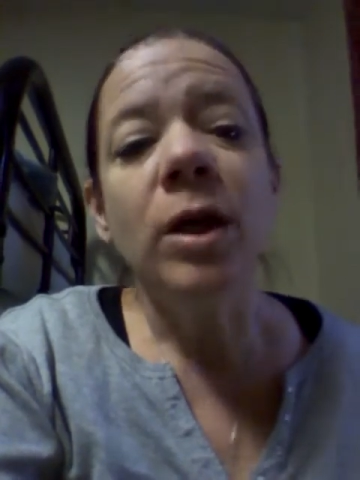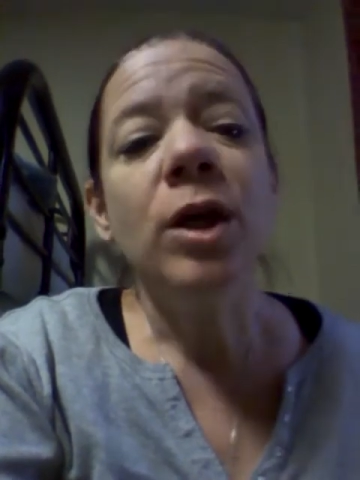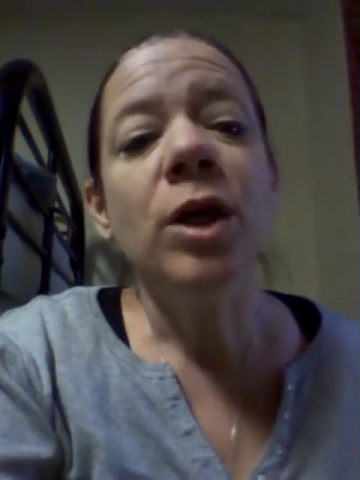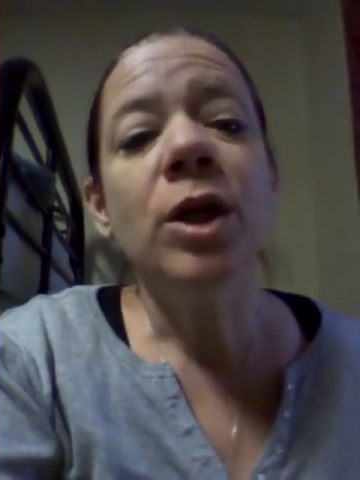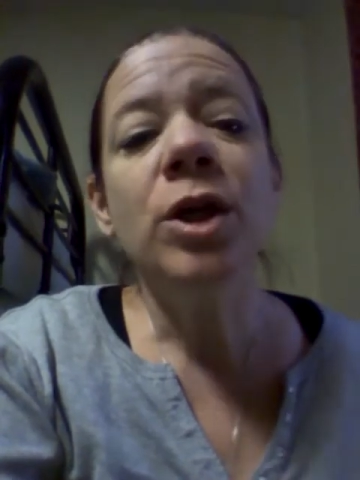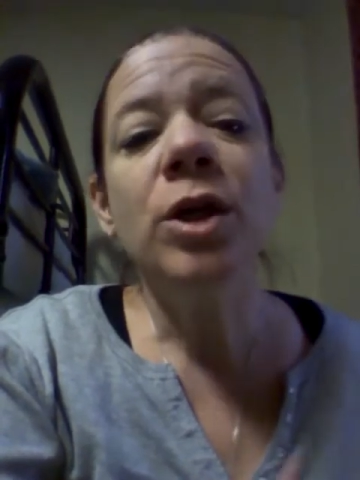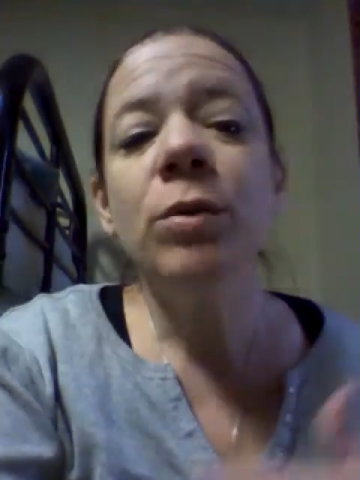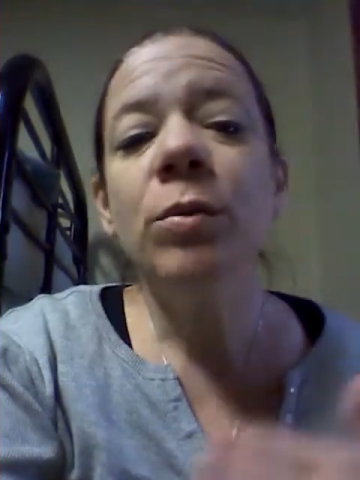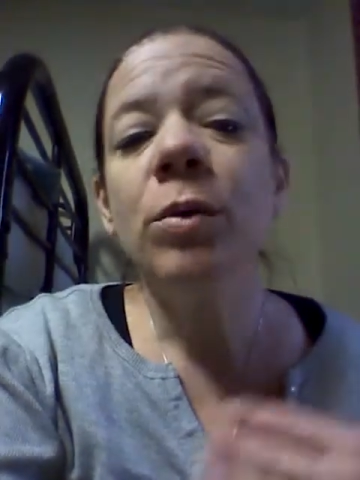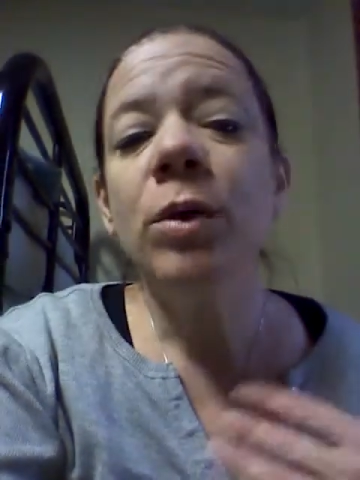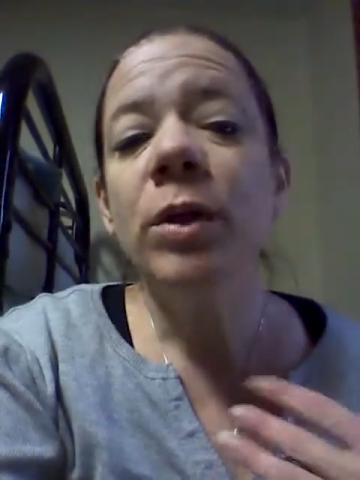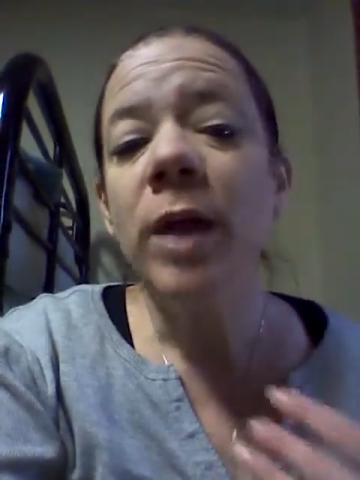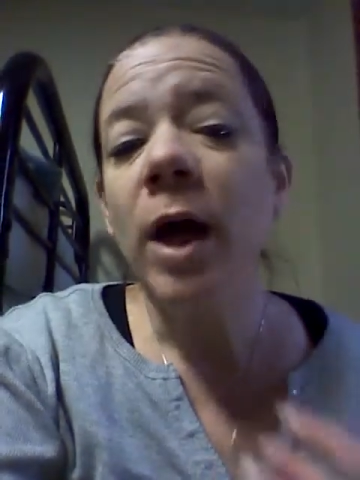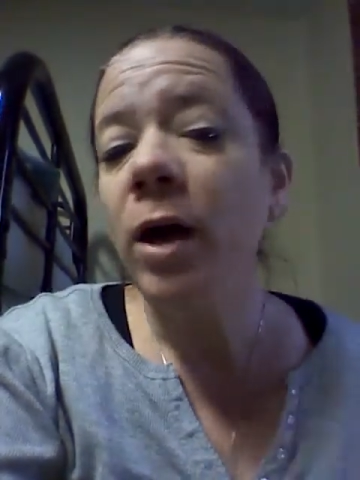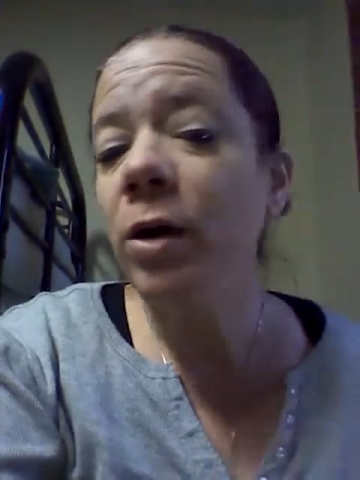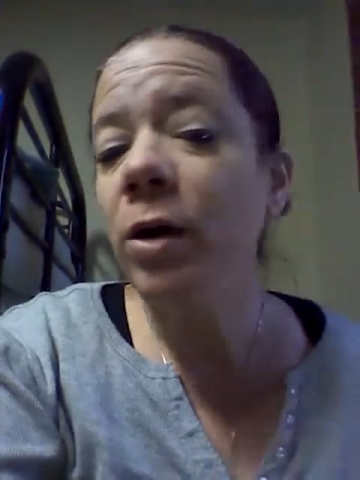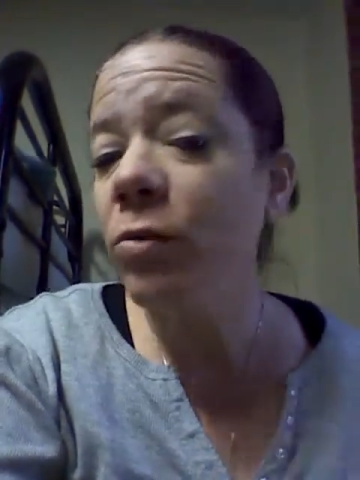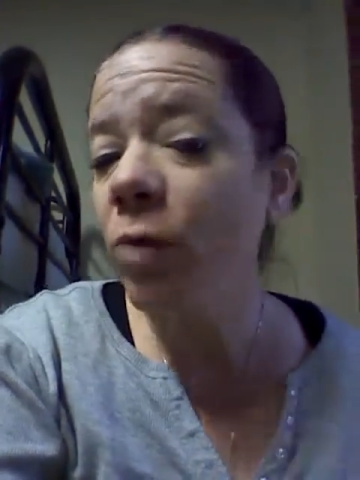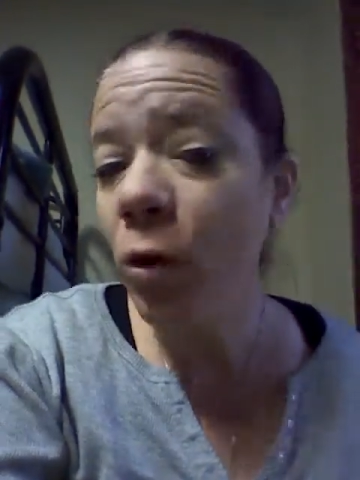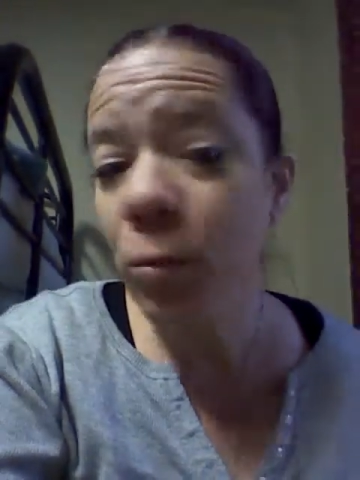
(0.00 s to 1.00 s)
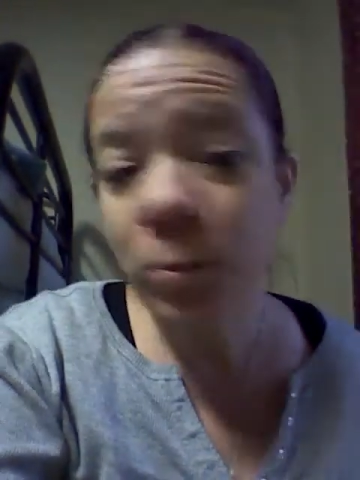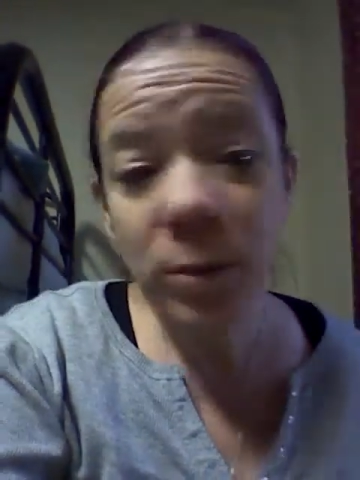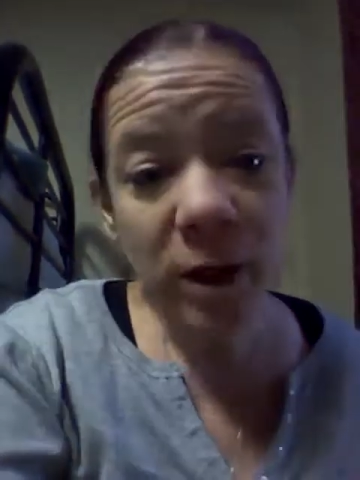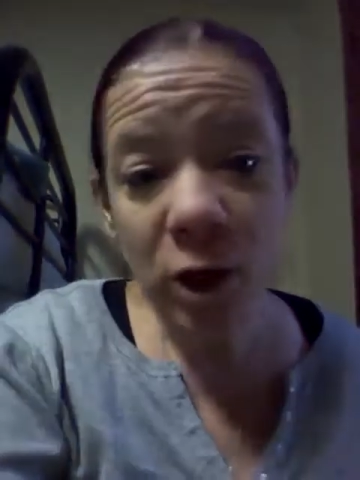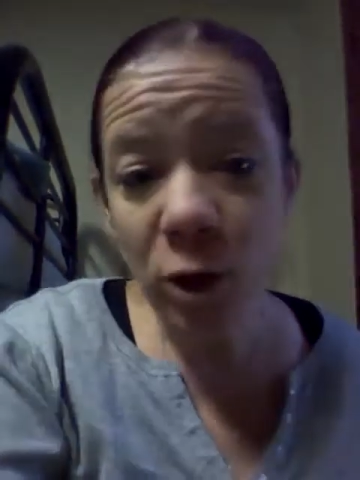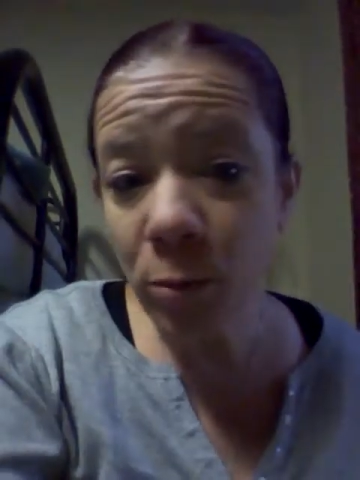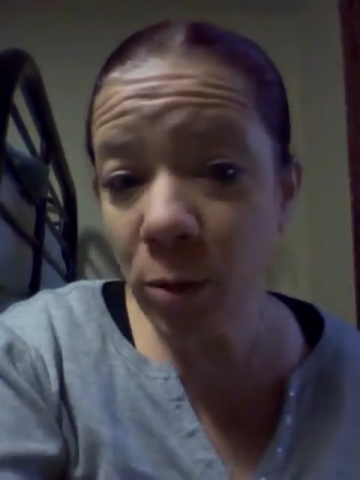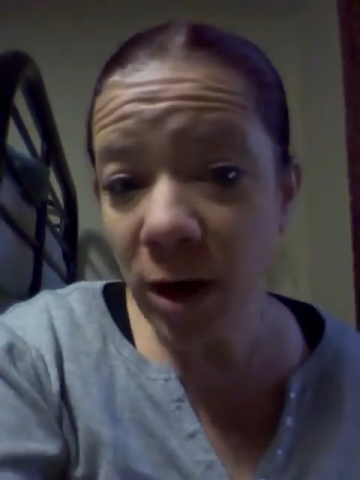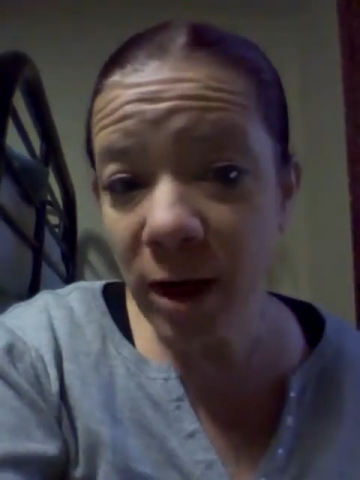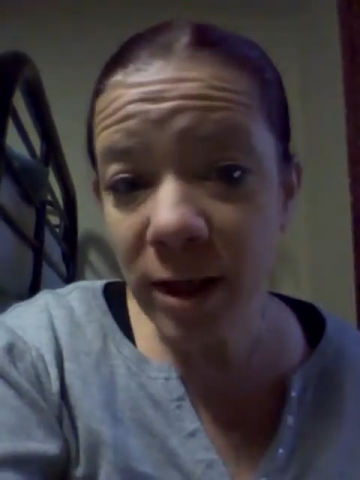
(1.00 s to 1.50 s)
You will not grow
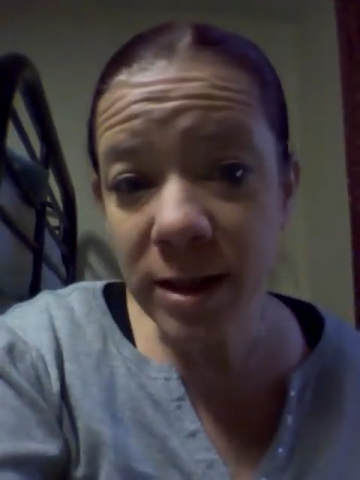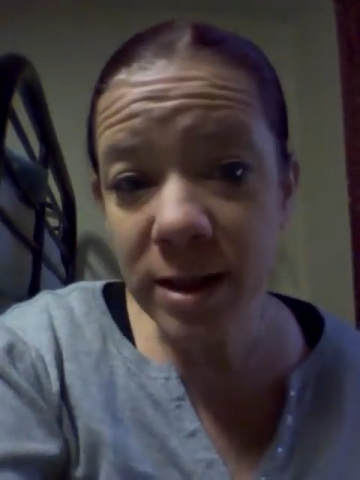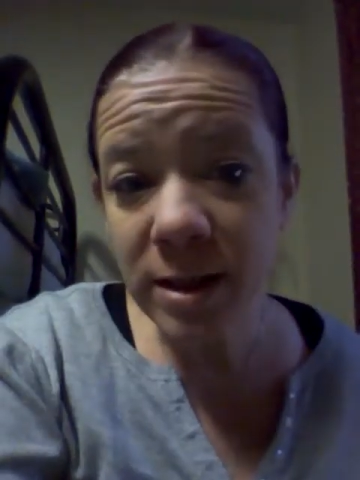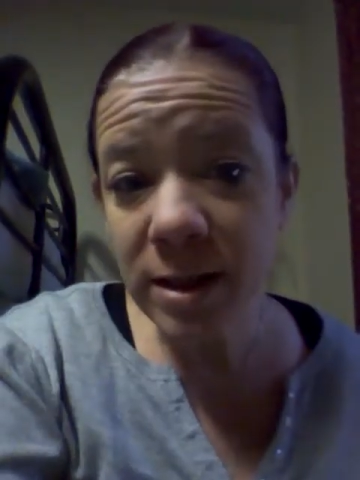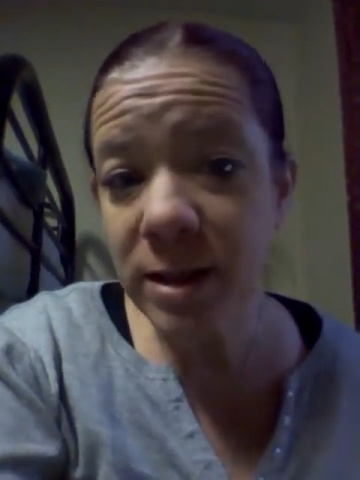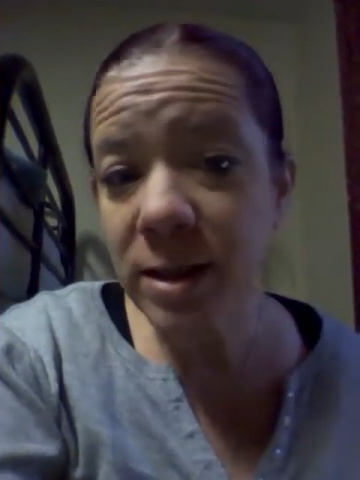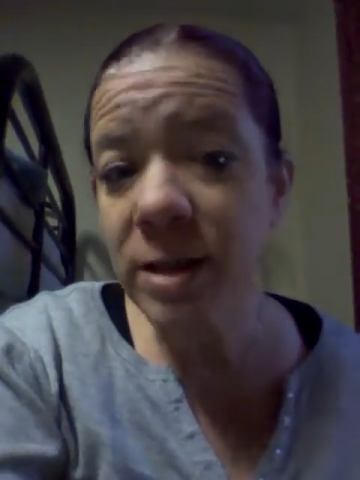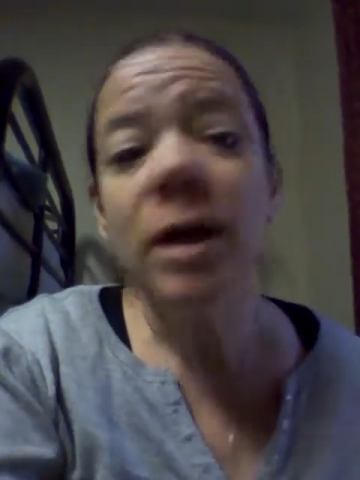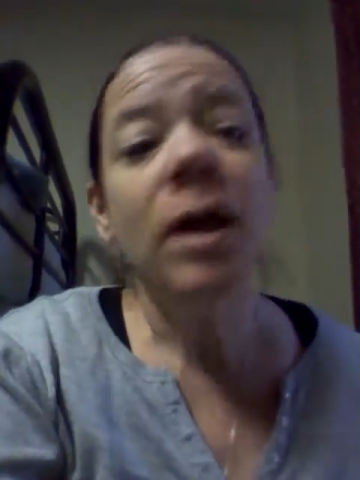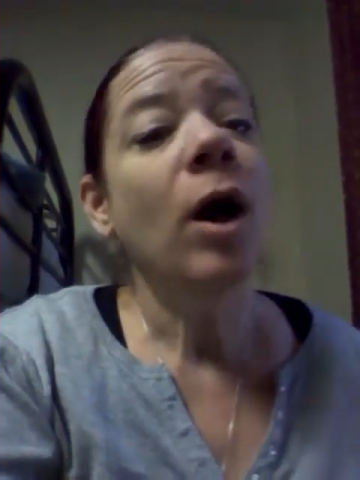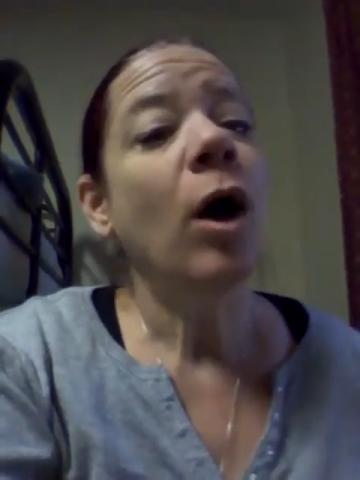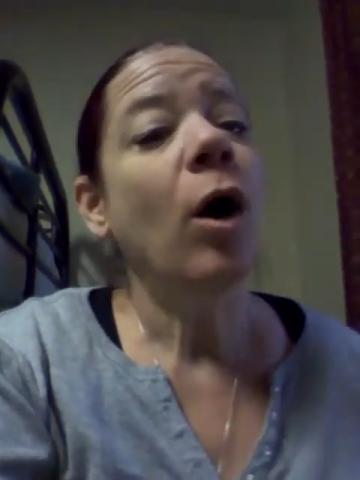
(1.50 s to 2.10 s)
bigger breasts